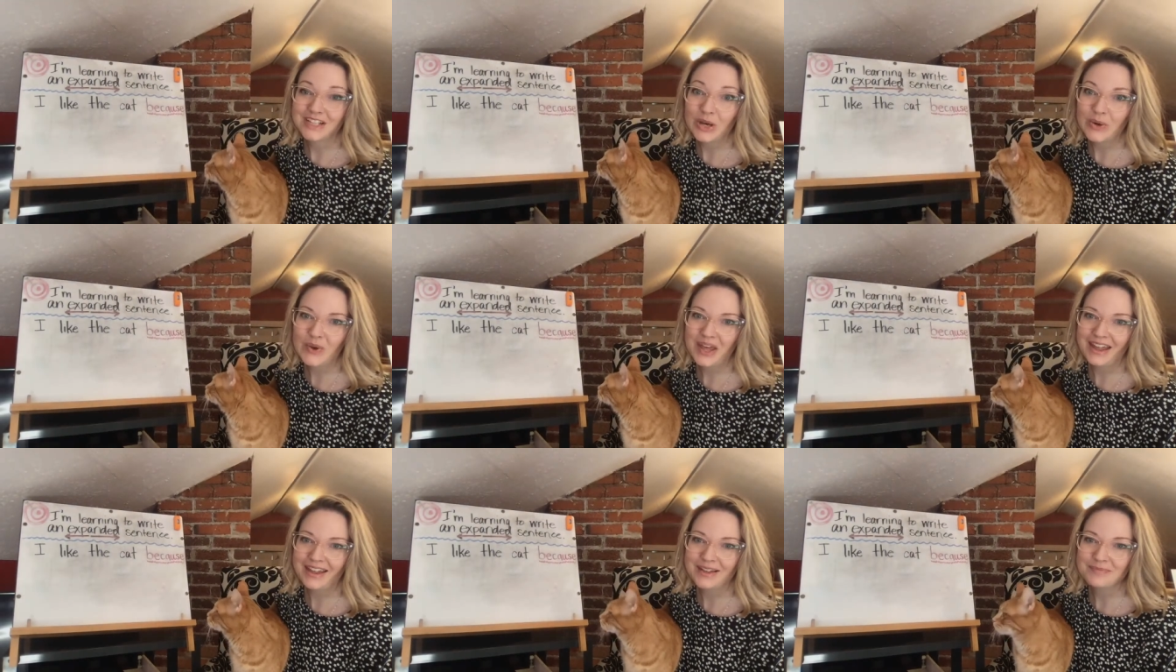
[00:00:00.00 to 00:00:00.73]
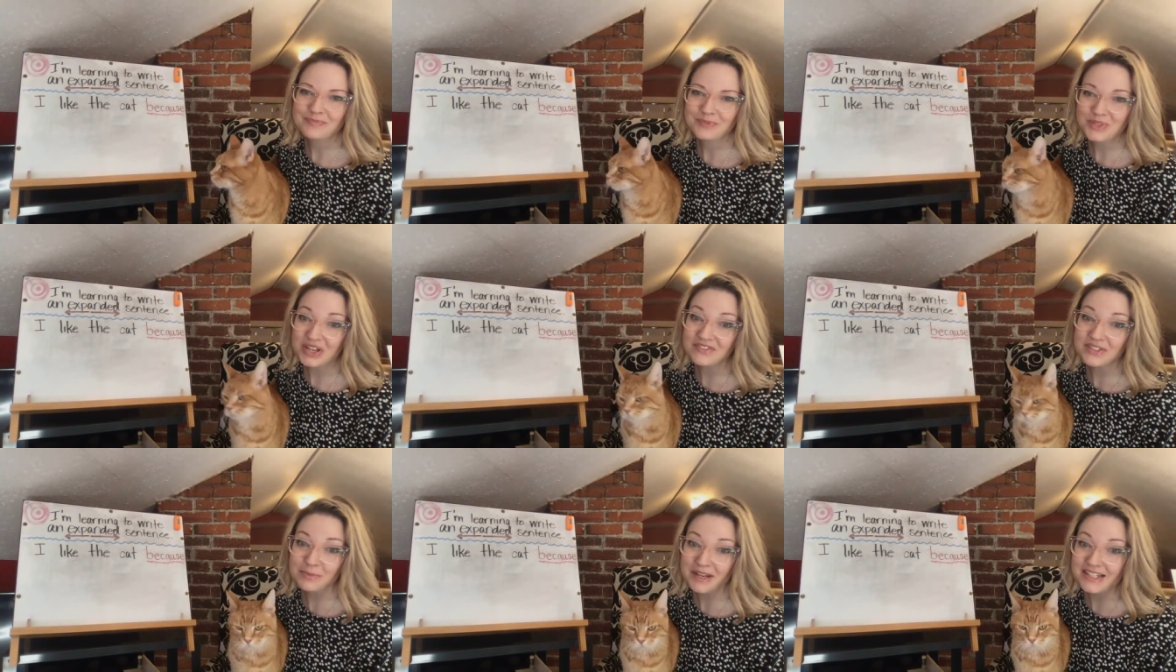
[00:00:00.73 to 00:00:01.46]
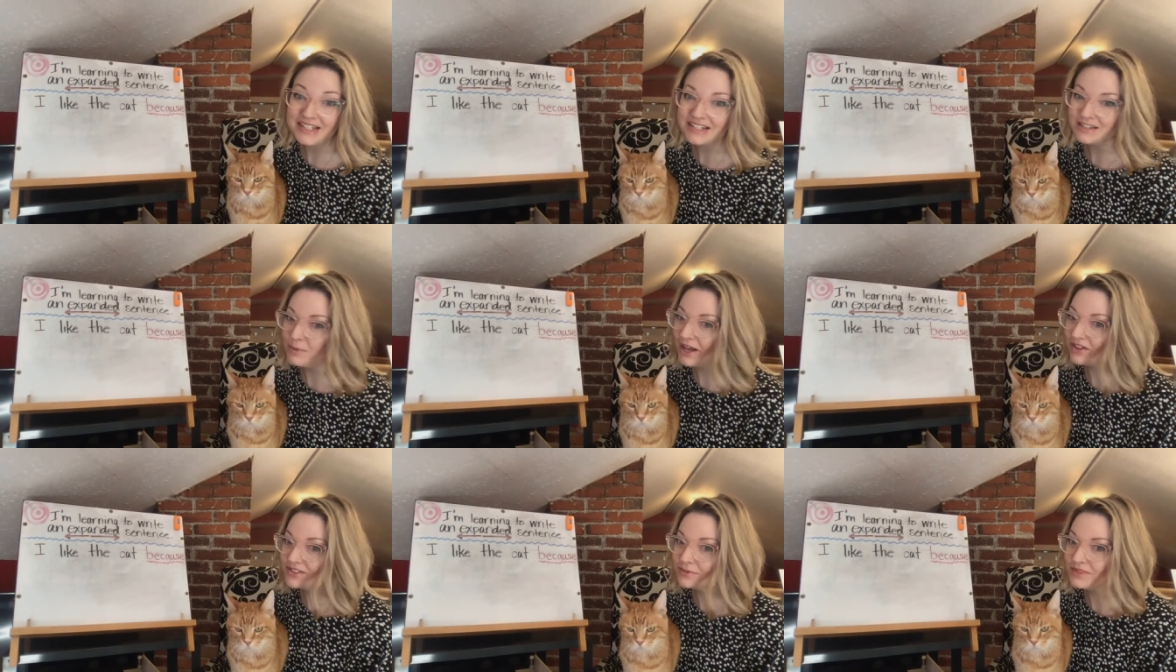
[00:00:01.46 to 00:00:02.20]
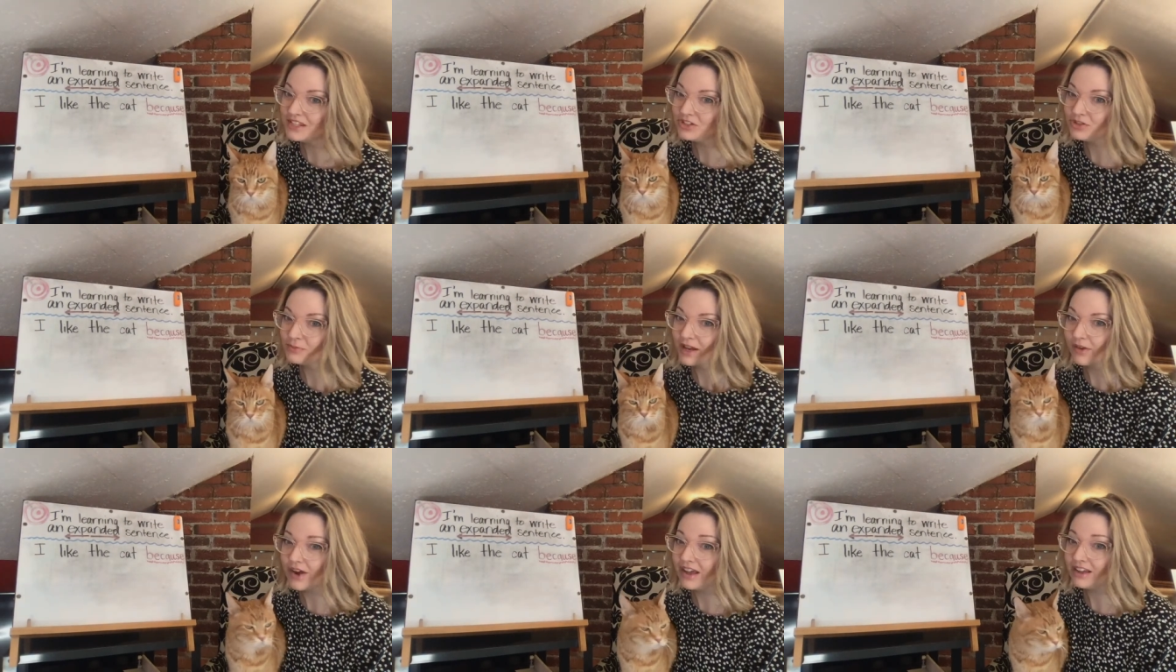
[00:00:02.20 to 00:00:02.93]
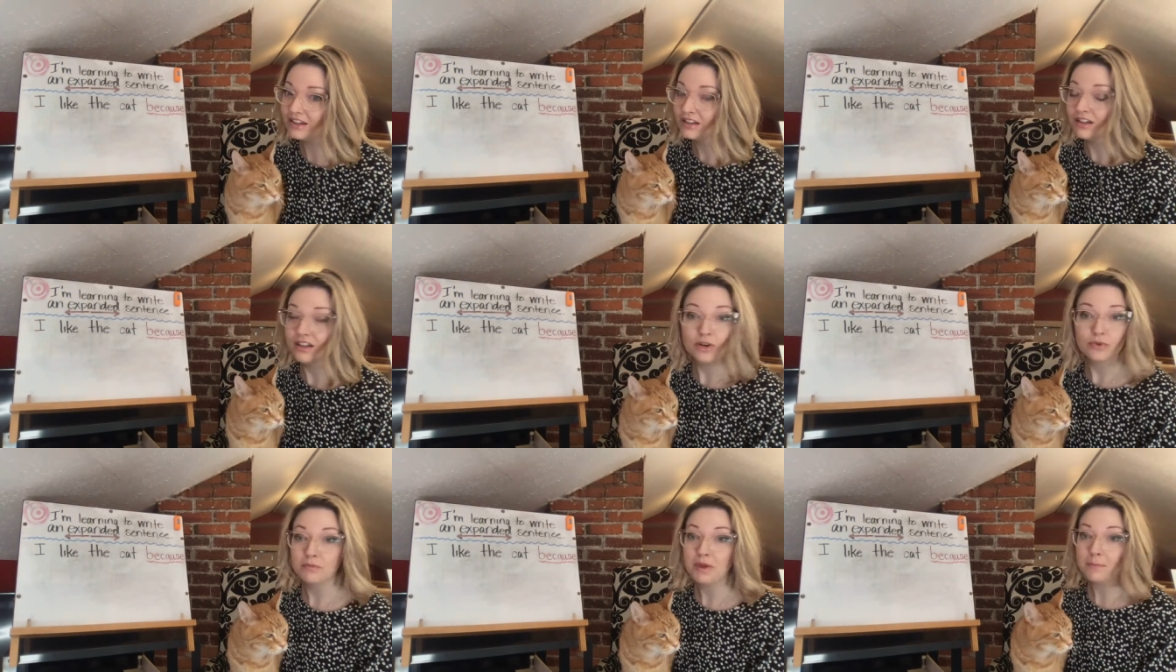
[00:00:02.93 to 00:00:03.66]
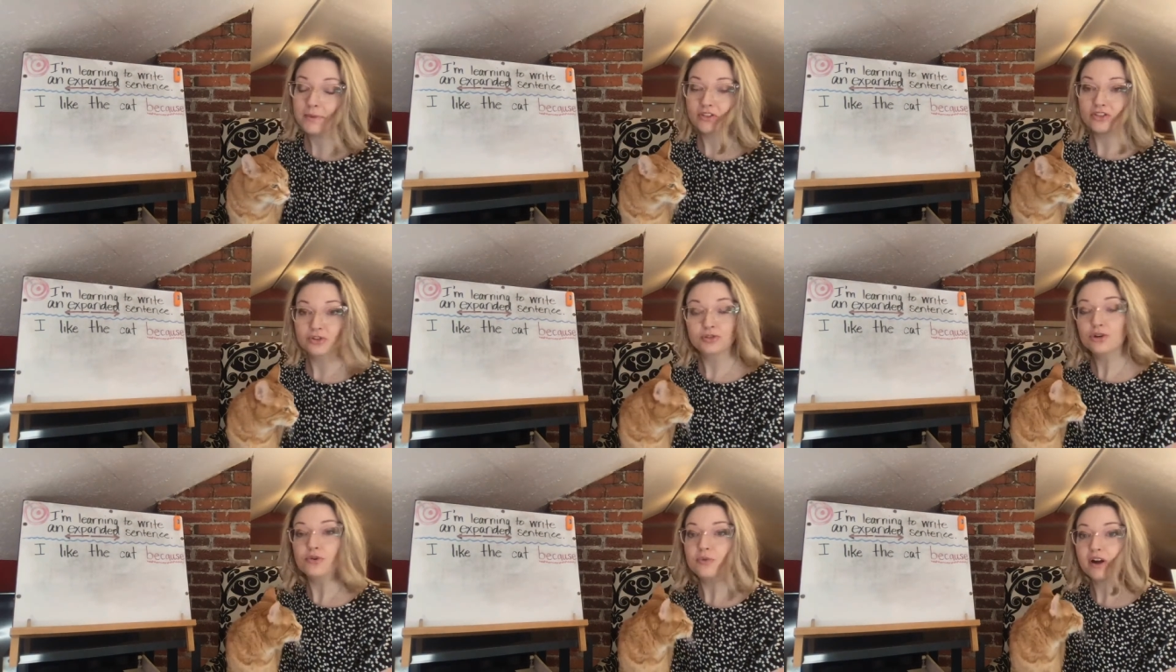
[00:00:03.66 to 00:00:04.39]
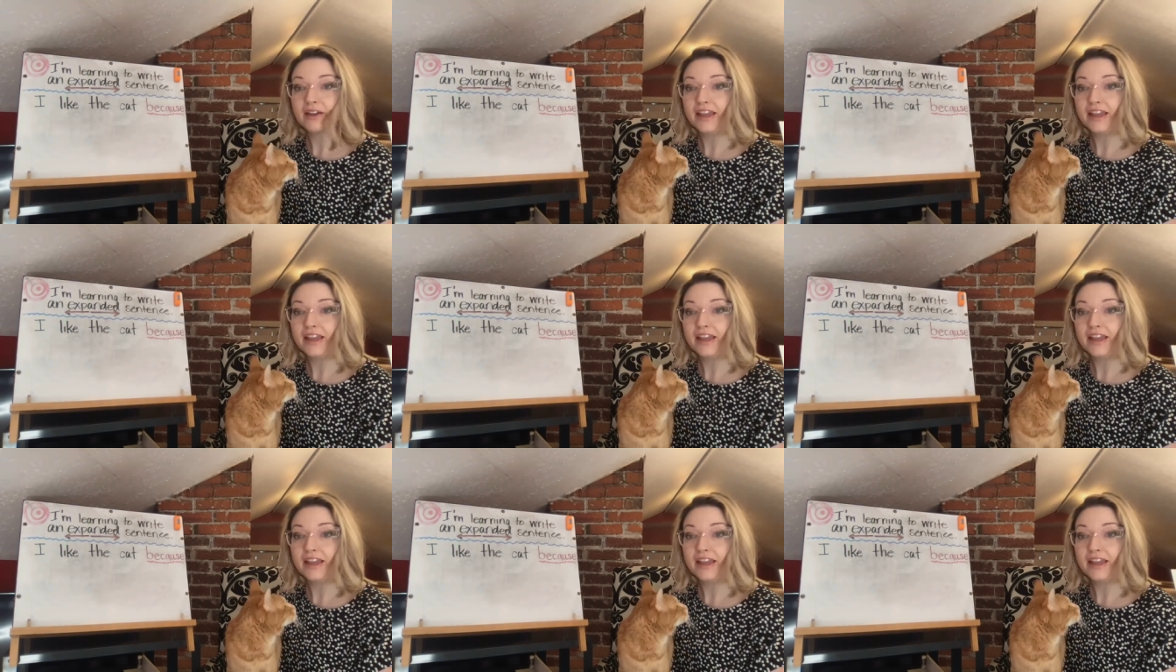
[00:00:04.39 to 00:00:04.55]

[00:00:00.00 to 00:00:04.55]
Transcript: Okay, do you have some ideas about some things you might write? Remember, there's no wrong